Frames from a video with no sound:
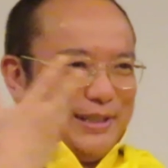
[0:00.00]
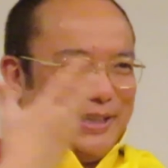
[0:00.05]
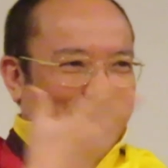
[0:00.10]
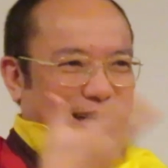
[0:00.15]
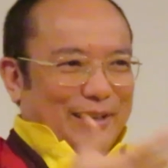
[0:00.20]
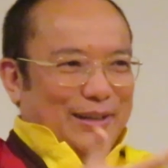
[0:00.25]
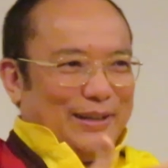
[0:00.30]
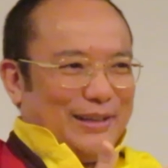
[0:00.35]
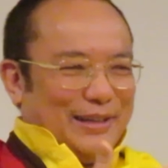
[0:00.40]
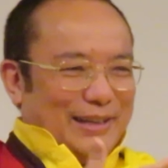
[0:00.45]

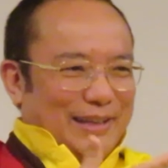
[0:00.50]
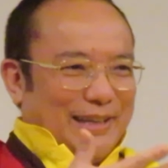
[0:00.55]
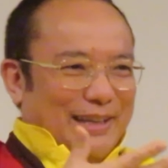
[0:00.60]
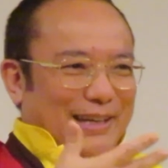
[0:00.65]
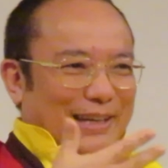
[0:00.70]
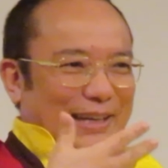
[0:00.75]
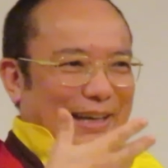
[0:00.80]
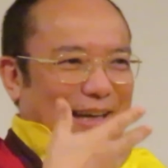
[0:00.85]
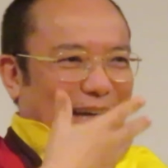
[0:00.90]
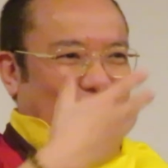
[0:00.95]
then
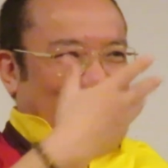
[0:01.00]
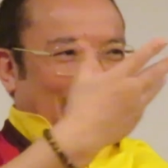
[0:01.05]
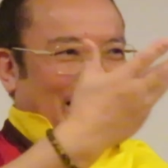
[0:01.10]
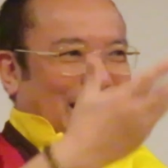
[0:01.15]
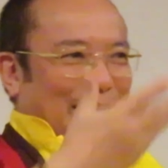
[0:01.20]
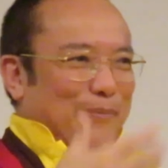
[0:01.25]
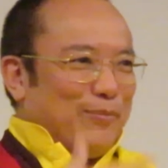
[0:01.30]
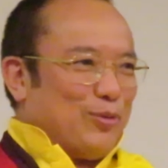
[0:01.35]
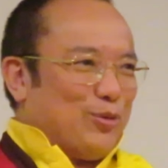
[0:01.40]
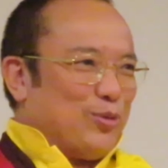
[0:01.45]
I
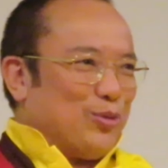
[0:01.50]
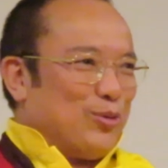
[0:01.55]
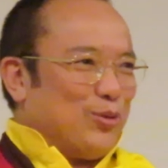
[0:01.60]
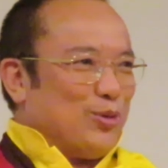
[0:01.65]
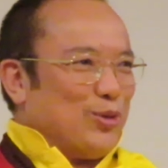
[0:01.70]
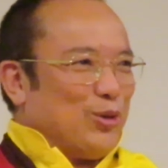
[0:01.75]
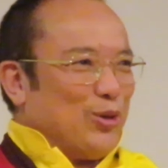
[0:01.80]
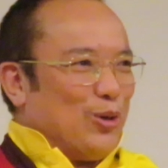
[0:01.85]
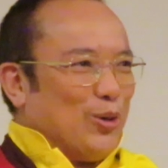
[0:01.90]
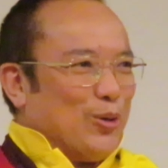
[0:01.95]
came
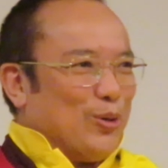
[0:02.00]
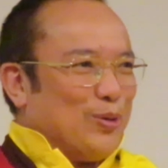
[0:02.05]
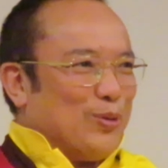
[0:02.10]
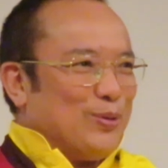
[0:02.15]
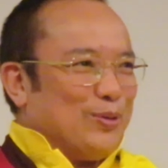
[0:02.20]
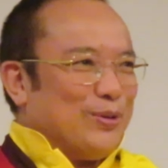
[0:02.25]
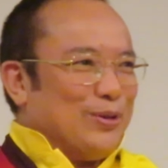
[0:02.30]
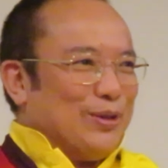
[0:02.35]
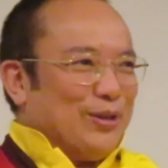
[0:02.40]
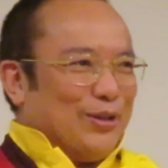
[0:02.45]
to know
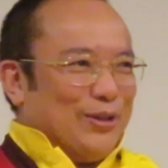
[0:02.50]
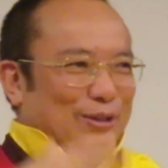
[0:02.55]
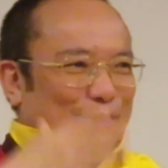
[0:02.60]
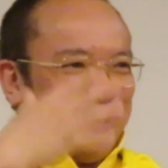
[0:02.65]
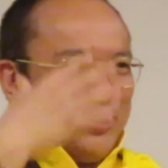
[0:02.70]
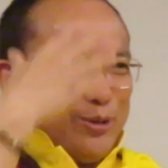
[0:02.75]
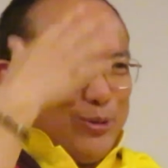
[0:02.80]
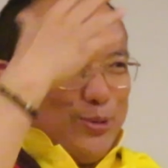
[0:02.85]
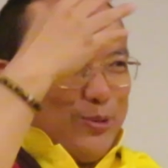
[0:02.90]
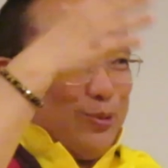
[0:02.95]

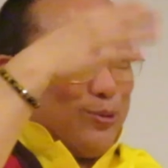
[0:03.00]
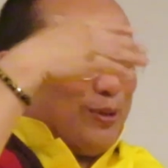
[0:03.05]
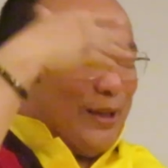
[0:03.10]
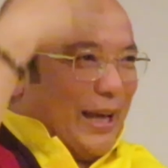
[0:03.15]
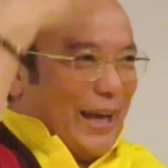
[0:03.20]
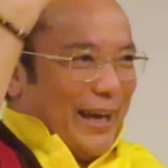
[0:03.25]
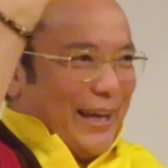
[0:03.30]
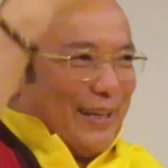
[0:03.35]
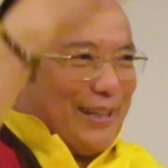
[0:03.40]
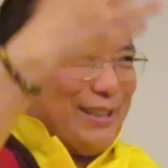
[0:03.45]
through
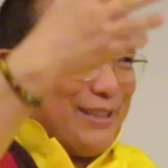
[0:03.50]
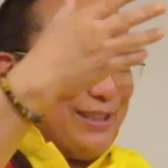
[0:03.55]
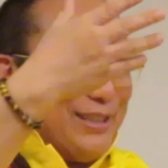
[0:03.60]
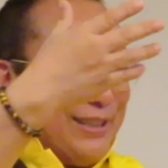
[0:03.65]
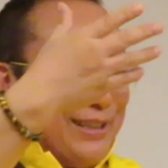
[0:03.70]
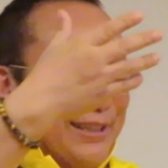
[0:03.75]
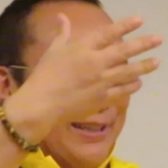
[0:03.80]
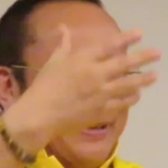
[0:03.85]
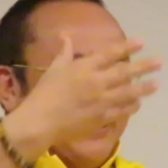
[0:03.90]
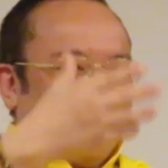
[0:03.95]
that.
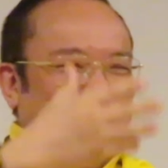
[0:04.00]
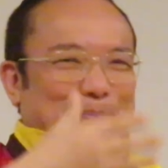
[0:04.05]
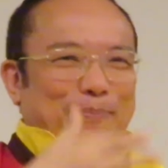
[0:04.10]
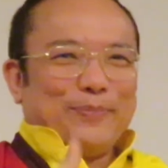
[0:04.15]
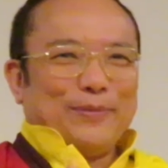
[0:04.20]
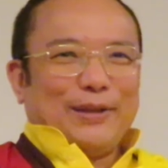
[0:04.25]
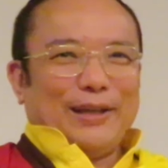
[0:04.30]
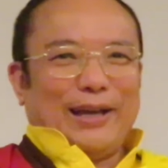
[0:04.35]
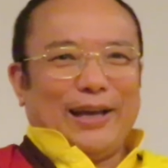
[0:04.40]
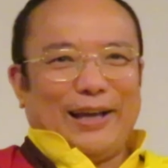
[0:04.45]

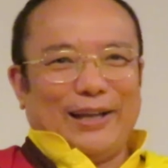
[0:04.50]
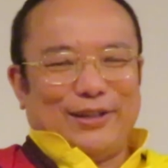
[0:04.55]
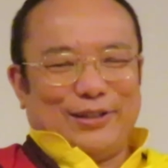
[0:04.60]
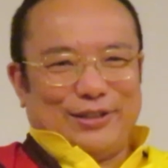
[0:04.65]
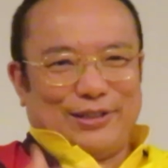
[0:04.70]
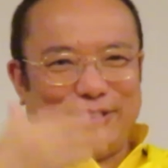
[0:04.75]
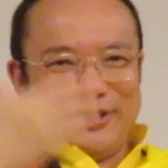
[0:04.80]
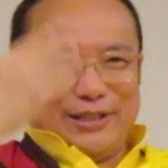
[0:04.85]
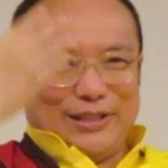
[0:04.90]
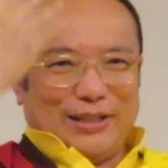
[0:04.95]

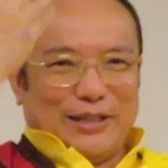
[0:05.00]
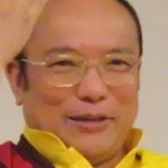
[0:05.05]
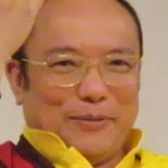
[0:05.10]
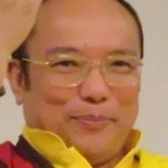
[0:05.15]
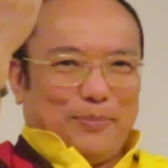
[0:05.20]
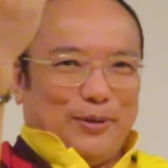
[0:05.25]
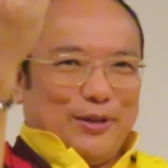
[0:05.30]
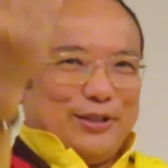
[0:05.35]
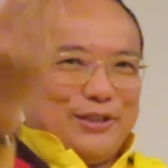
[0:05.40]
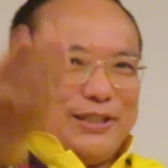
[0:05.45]
And
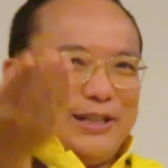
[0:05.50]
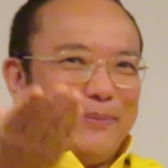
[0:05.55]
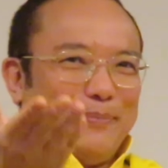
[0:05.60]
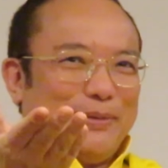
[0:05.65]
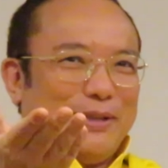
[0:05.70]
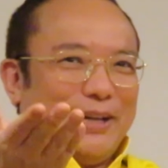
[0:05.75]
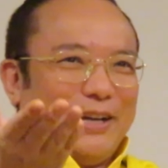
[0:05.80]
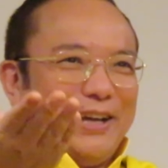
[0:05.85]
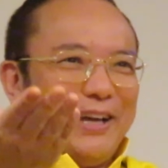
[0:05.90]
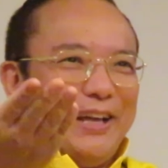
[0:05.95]

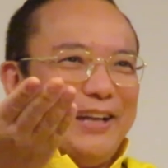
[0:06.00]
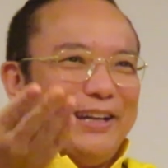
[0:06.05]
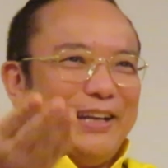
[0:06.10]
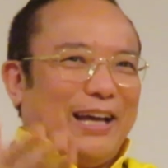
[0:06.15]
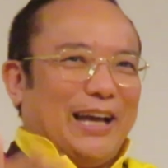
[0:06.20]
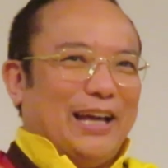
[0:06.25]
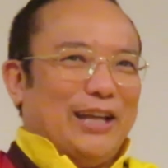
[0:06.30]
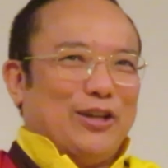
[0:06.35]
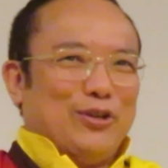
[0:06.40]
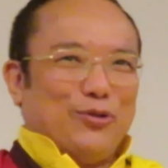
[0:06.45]
Pirshatta
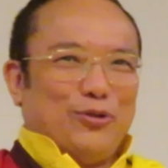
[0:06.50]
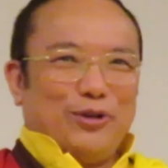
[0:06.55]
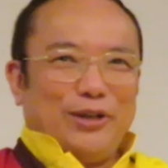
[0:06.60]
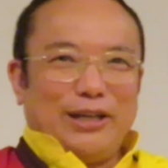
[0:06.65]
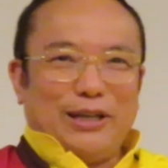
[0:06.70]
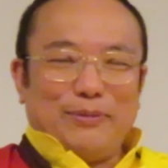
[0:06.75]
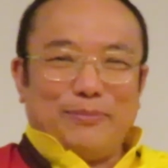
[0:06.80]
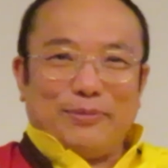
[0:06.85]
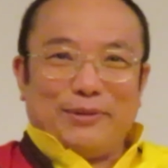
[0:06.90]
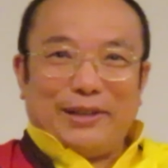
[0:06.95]
Khan, I know
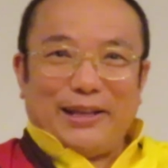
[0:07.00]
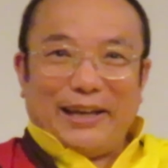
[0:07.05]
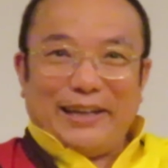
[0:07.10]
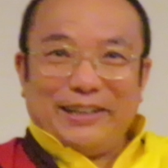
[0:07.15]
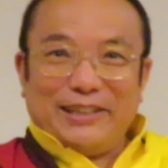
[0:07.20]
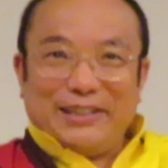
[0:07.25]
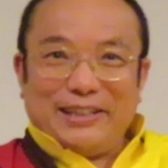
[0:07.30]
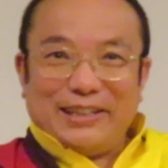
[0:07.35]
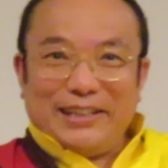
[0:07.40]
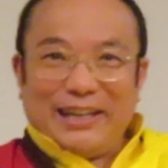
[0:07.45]
him
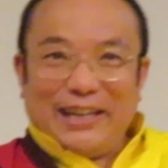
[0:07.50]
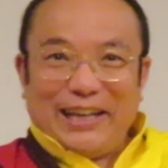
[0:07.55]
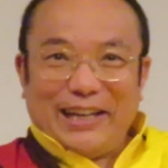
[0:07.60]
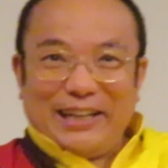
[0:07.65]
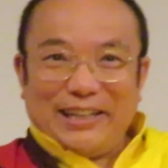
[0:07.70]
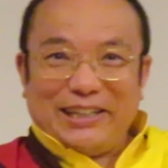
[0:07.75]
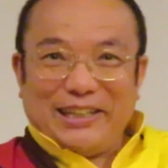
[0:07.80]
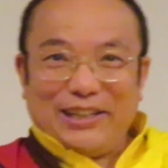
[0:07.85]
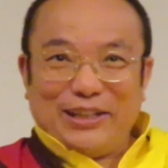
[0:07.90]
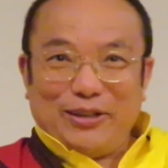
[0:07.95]

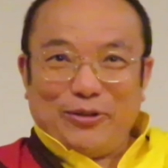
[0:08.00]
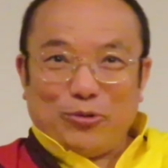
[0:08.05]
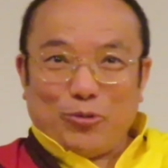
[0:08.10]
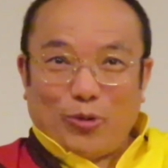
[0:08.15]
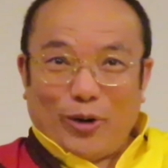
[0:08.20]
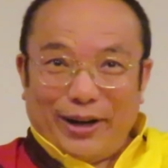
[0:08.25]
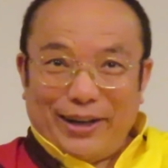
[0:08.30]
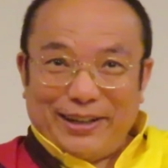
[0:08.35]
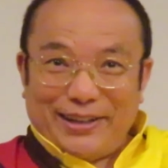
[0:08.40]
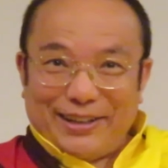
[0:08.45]

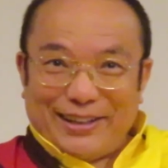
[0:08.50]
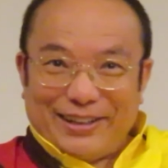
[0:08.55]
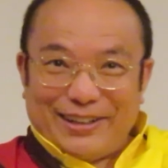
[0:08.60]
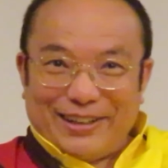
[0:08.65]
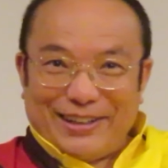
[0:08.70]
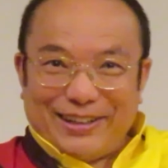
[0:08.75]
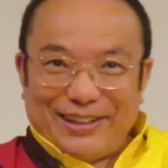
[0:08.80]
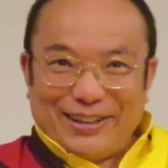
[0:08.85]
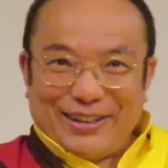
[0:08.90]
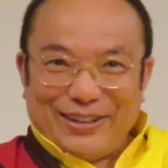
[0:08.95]
1981.
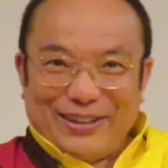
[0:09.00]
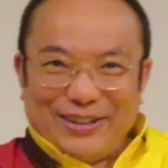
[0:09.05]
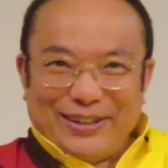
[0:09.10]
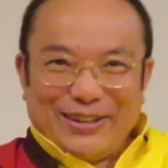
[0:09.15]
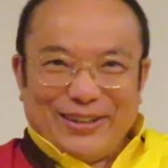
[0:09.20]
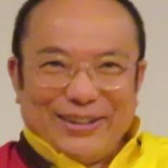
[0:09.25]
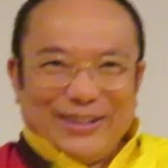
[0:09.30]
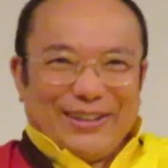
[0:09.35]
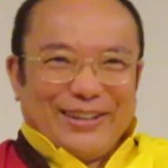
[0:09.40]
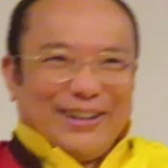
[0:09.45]

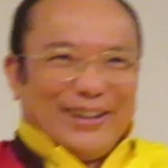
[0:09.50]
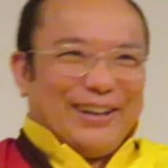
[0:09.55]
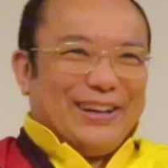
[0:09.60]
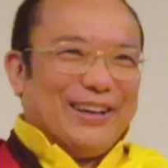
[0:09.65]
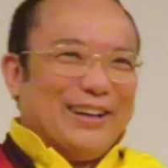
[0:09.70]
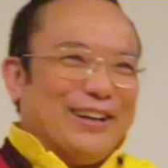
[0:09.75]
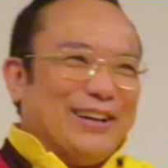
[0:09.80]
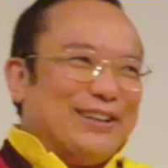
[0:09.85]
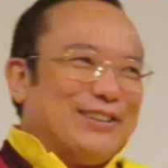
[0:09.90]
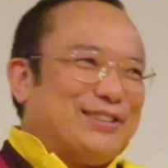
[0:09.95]

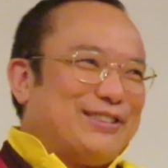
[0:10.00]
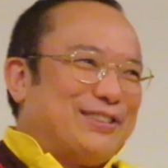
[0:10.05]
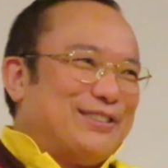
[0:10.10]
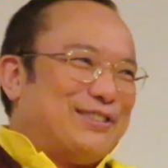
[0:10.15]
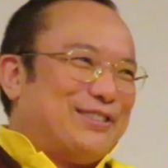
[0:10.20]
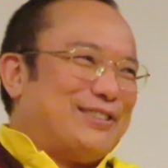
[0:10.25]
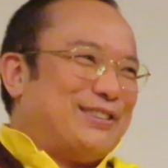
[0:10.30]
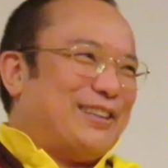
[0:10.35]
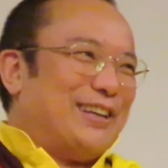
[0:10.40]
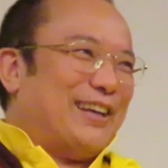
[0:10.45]

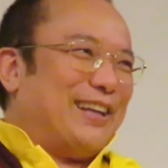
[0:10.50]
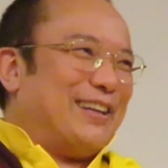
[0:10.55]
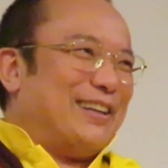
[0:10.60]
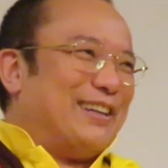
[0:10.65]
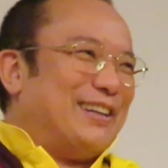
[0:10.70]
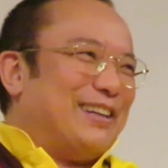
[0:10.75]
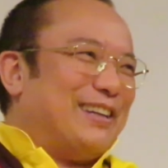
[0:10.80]
Since then.